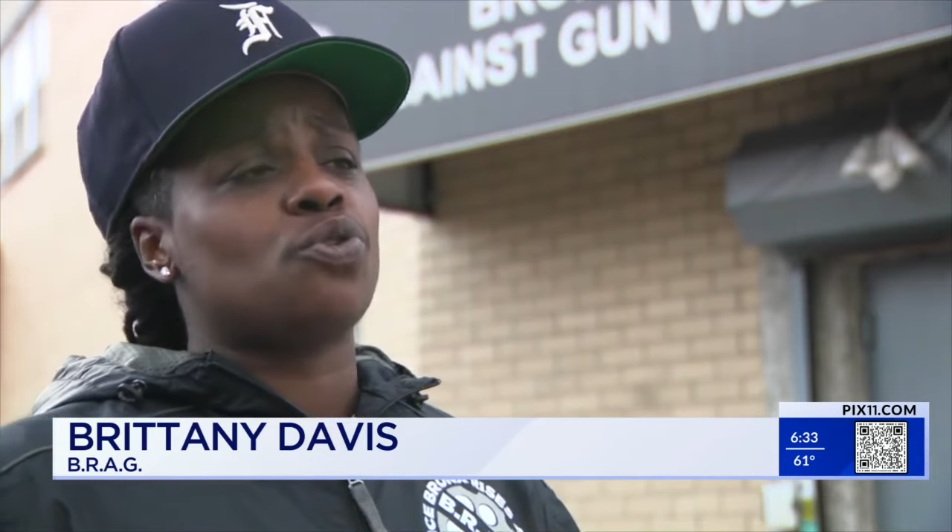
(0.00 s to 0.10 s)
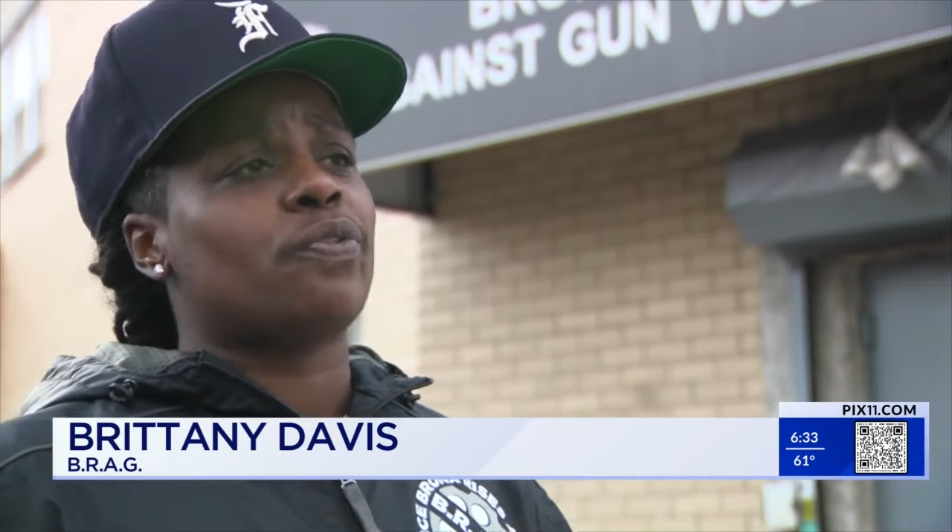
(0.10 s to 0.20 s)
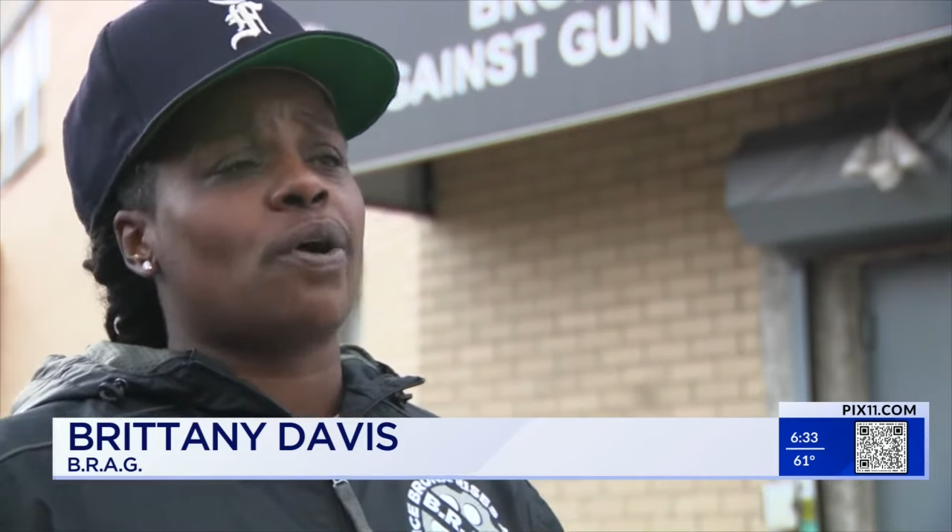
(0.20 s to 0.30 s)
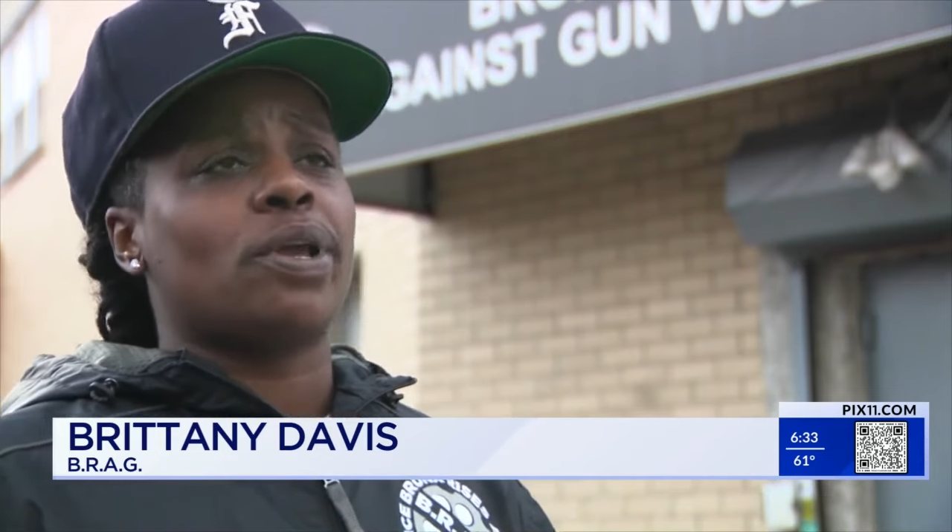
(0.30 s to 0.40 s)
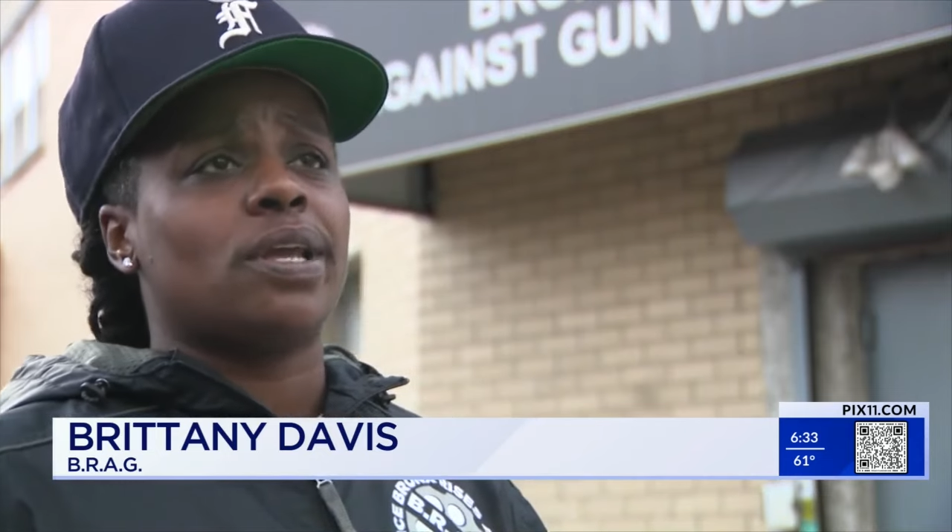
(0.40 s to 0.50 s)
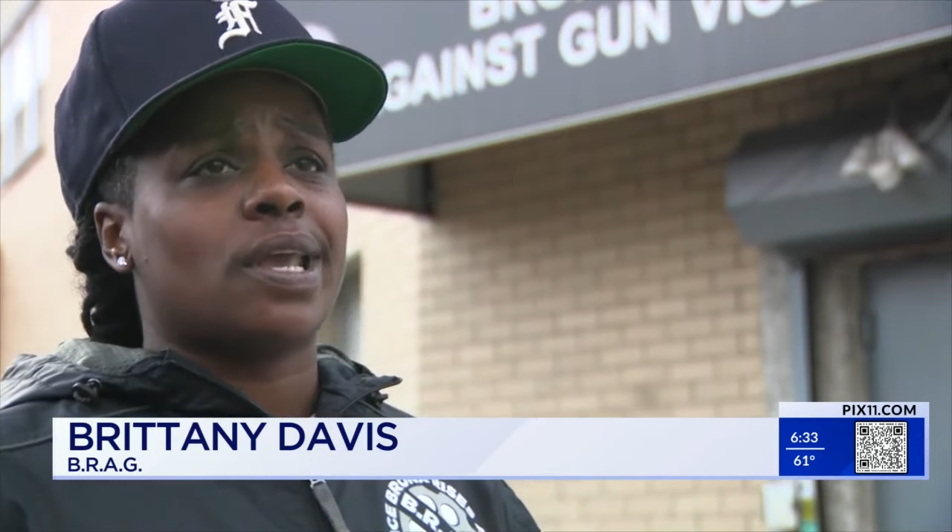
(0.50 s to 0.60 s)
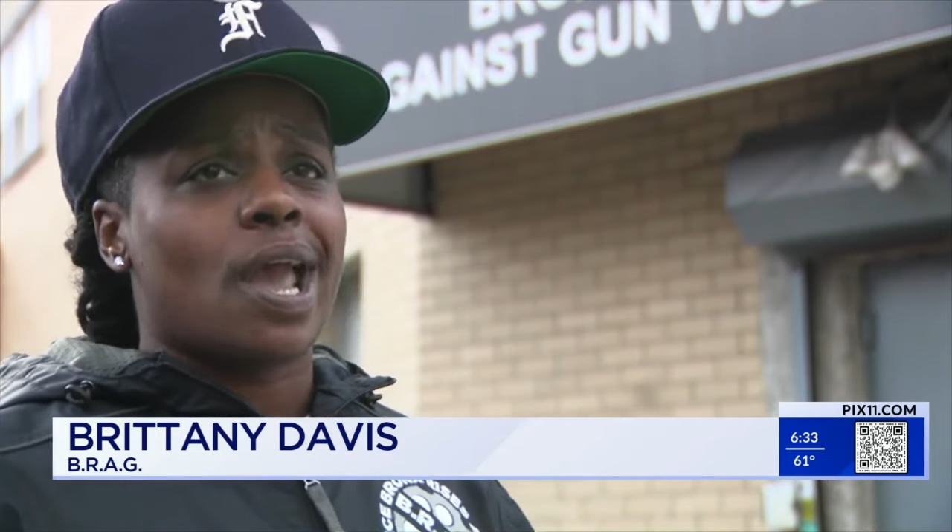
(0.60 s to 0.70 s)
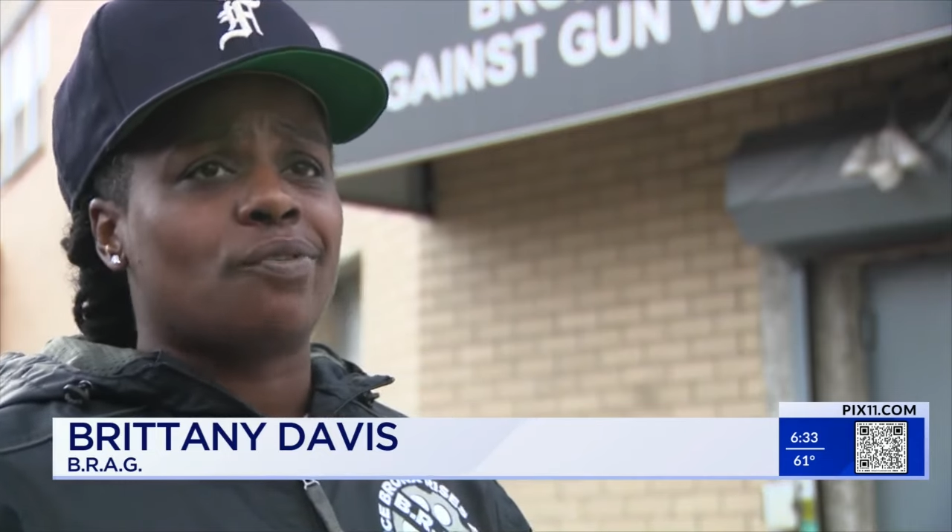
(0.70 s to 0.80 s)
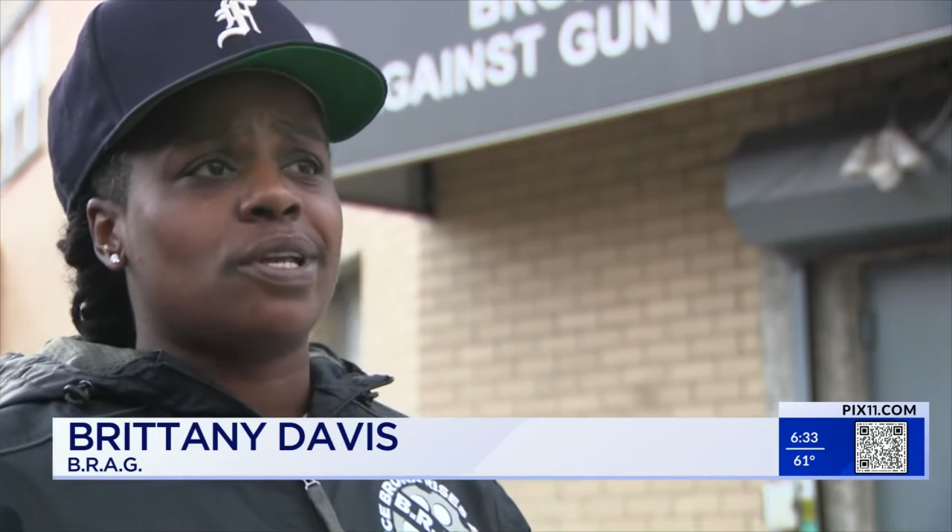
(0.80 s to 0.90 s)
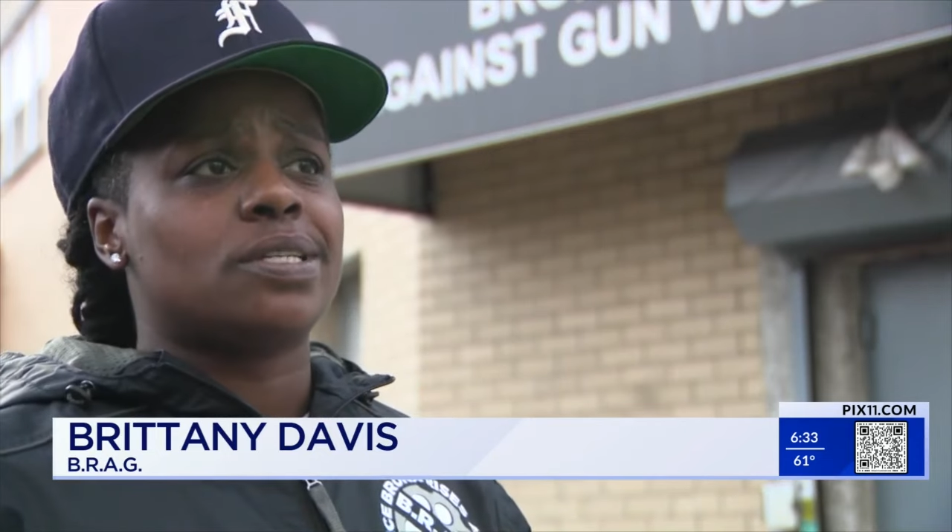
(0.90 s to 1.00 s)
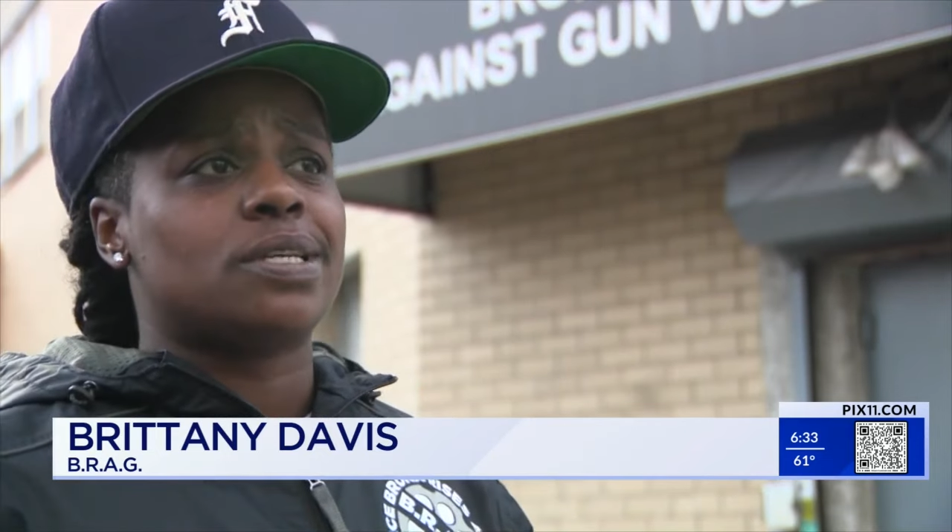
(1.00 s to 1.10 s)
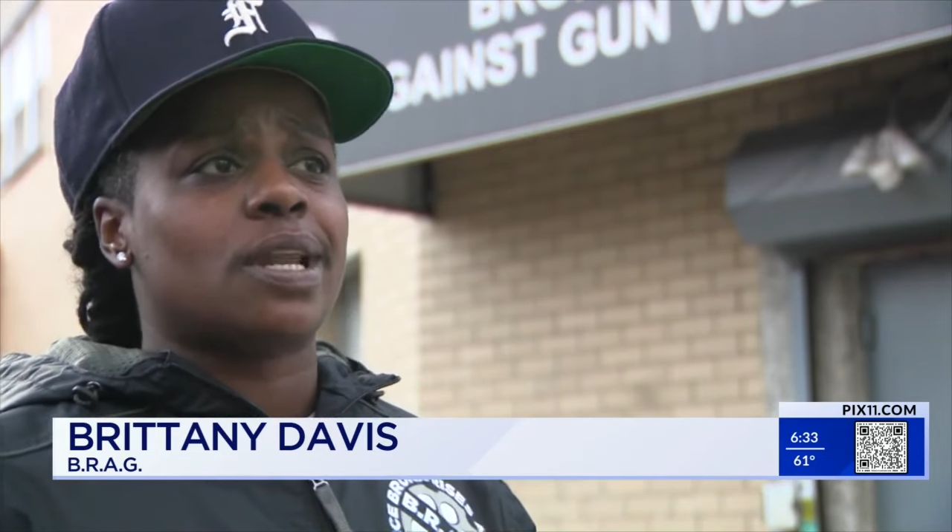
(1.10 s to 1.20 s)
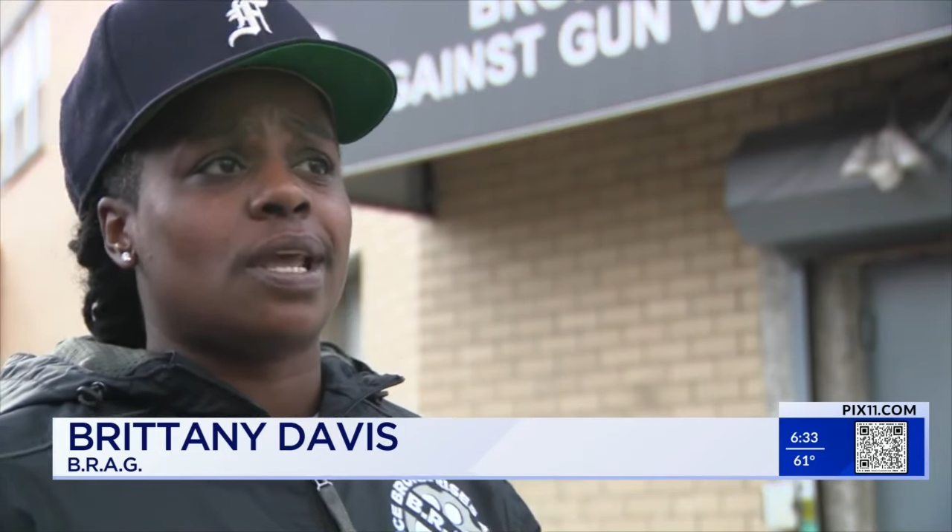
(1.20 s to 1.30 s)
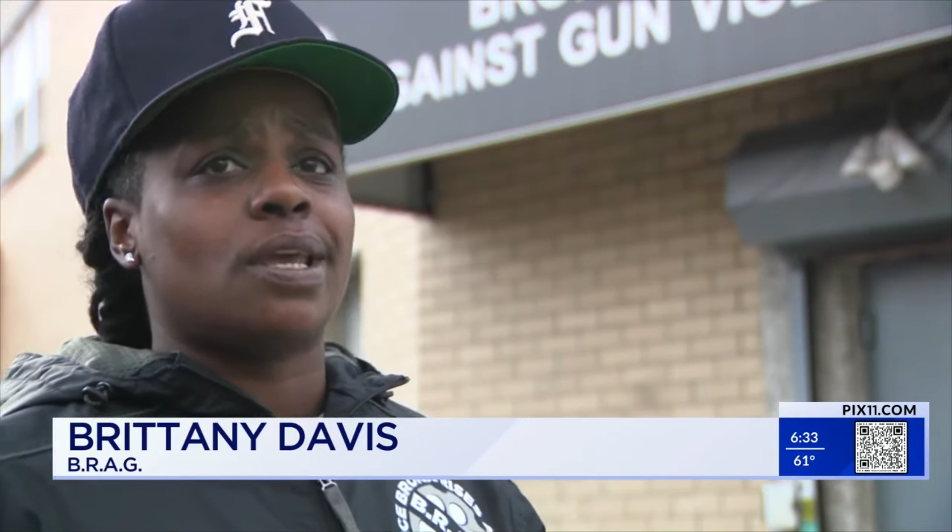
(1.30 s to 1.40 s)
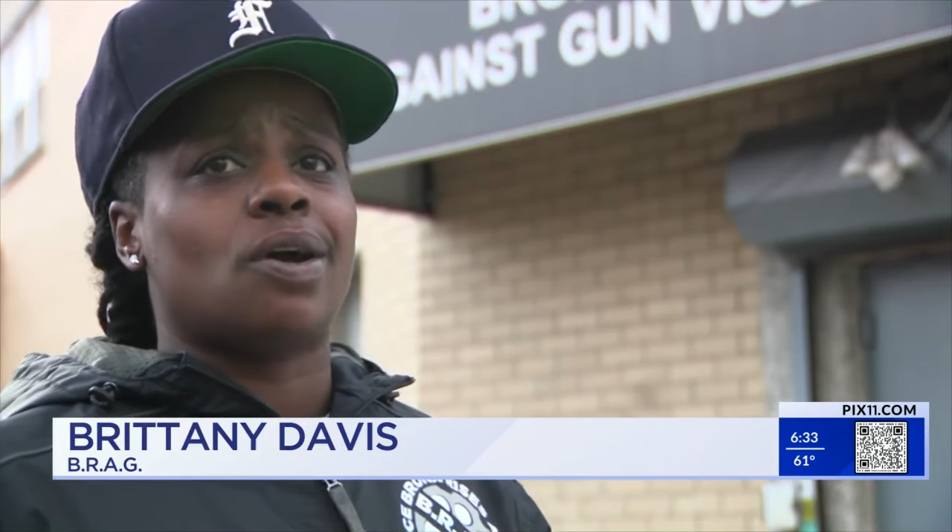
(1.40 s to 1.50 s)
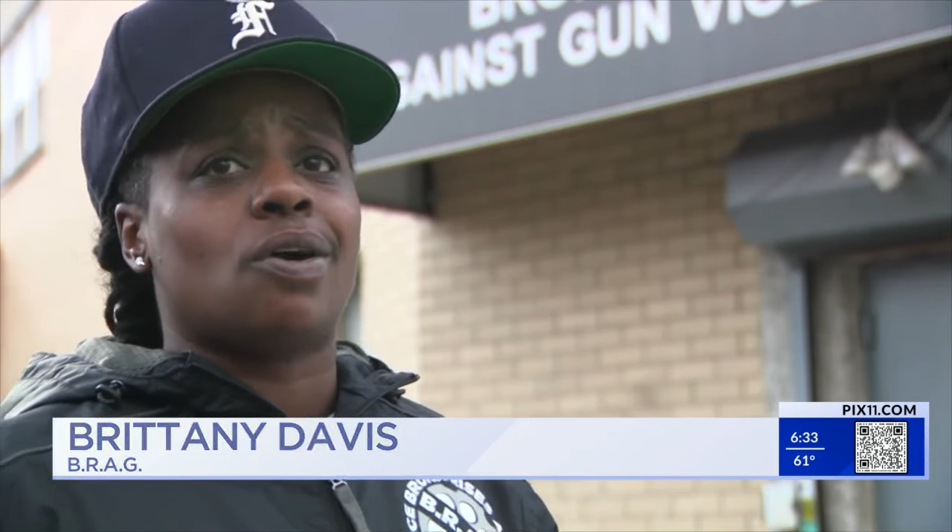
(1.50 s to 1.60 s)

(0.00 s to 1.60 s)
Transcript: youth out here carrying today